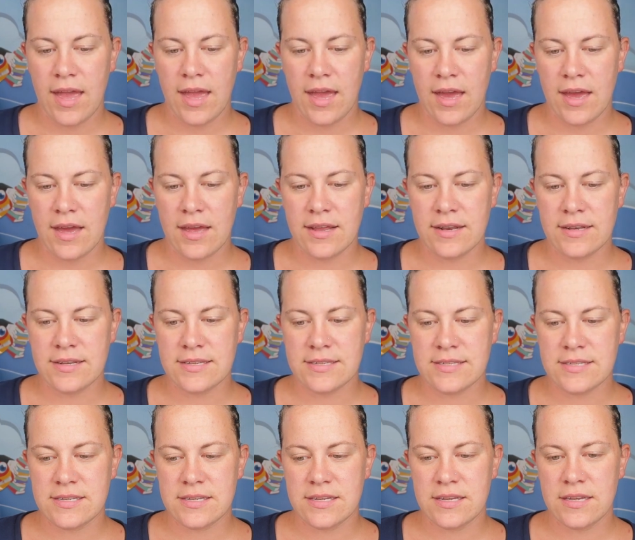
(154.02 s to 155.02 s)

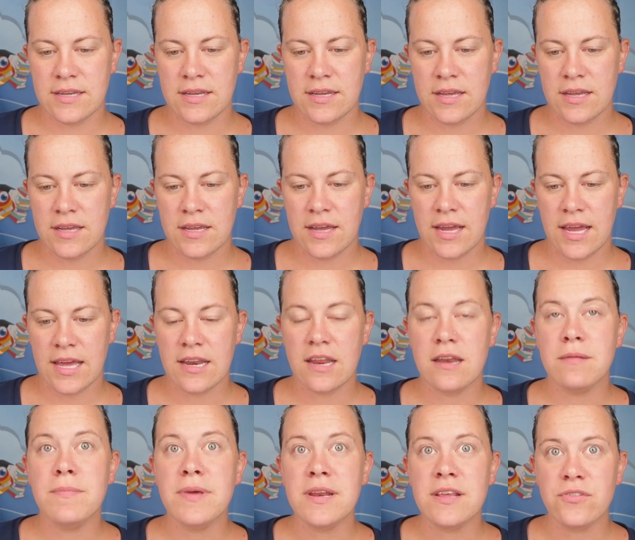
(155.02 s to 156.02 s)
And an
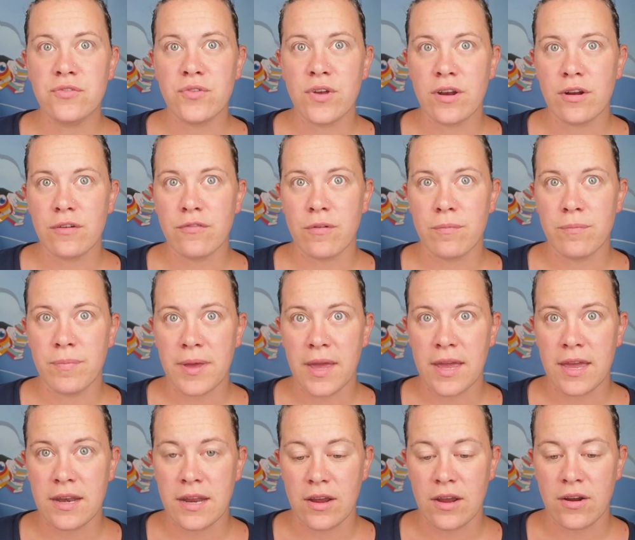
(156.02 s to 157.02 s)
administrator from
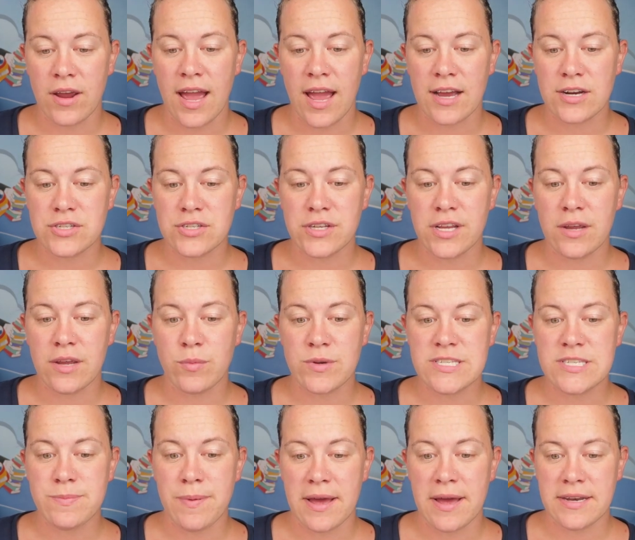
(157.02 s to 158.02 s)
Payoneer actually
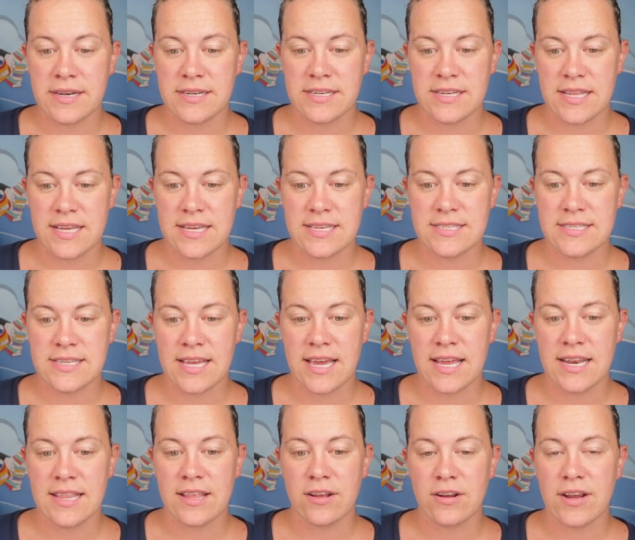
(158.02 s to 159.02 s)
responded to this,
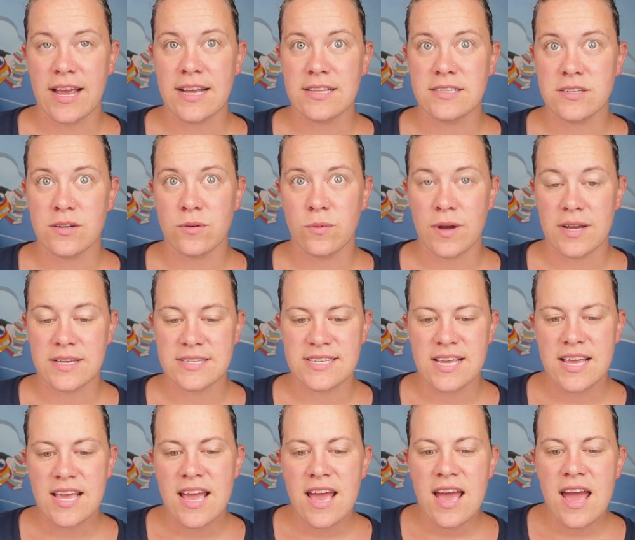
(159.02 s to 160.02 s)
and their answer
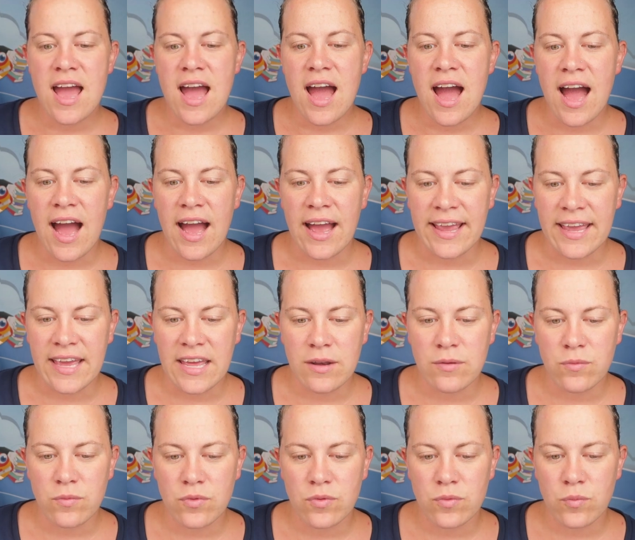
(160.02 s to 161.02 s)
was, hi,
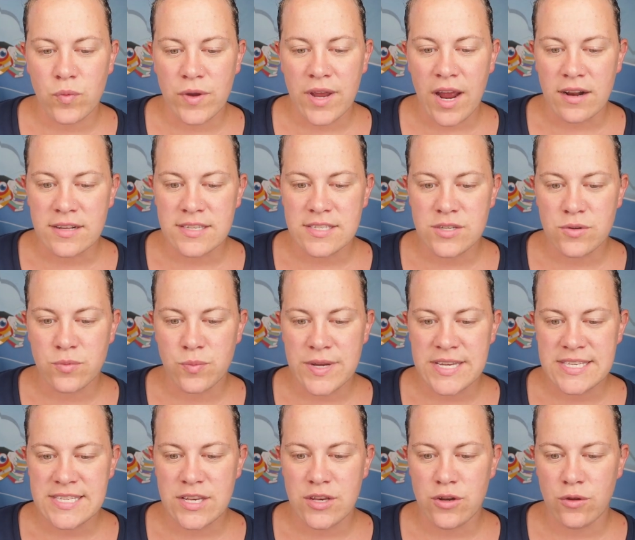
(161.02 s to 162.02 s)
in regards to
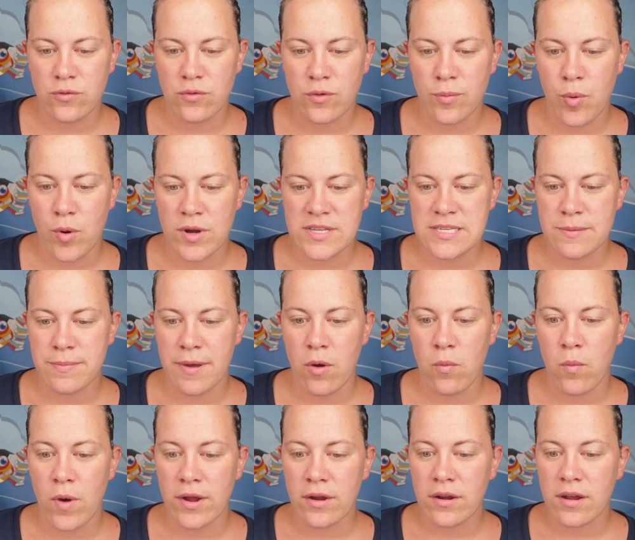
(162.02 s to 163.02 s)
recent news reports
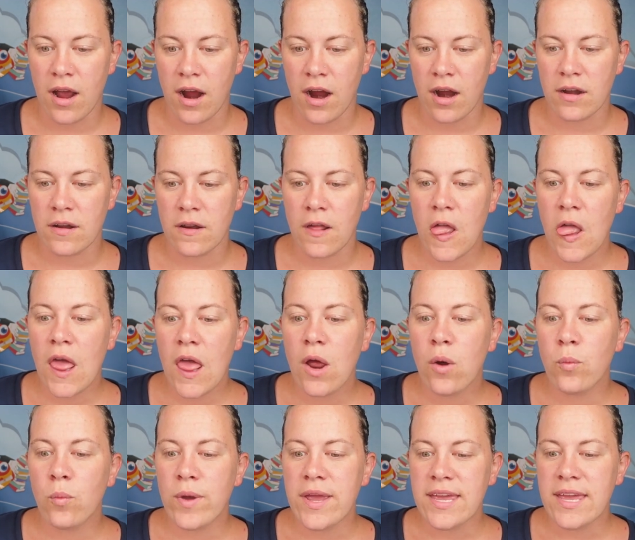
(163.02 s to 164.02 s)
about Wirecard,
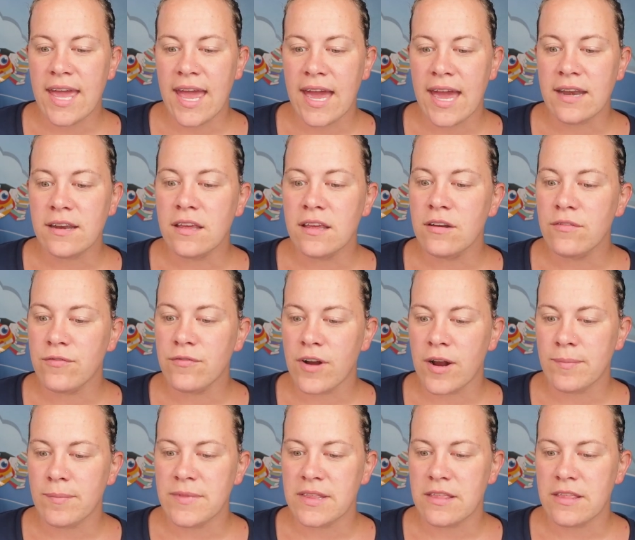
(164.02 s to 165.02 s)
we can
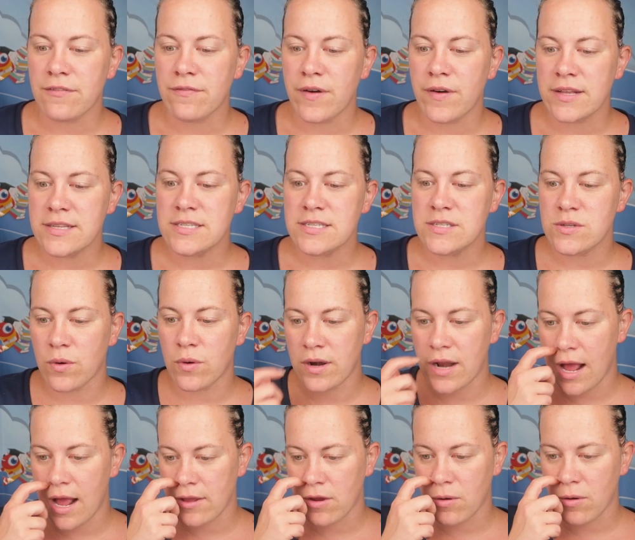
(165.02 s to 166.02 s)
confirm that the funds
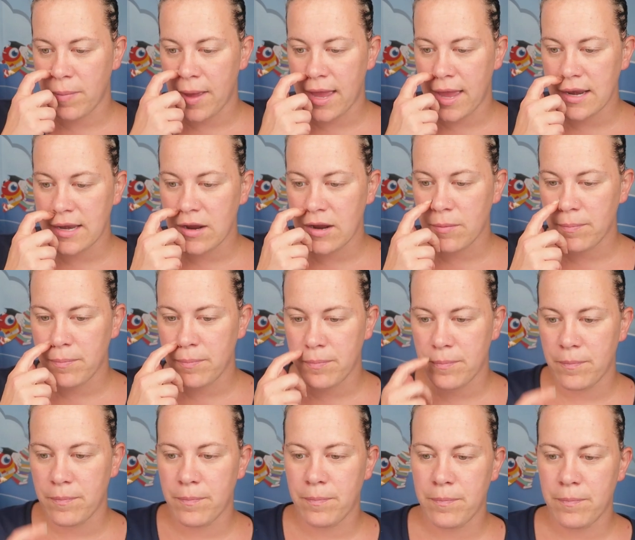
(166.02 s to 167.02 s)
stored on your Payoneer
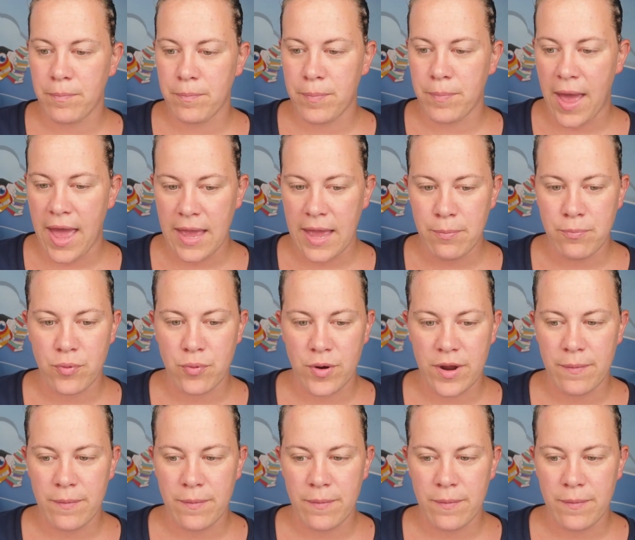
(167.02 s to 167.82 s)
prepaid